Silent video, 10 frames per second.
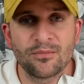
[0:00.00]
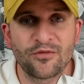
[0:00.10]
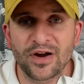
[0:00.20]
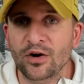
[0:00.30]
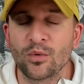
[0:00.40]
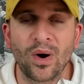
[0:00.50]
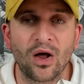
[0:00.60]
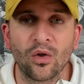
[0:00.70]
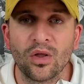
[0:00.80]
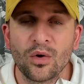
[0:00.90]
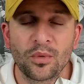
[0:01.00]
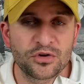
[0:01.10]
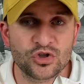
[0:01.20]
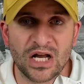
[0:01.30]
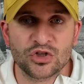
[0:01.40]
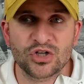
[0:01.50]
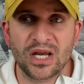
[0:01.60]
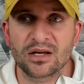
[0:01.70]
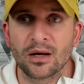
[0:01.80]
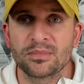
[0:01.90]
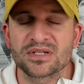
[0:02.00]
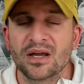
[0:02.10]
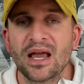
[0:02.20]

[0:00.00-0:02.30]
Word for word: very well with Josh Jacobs.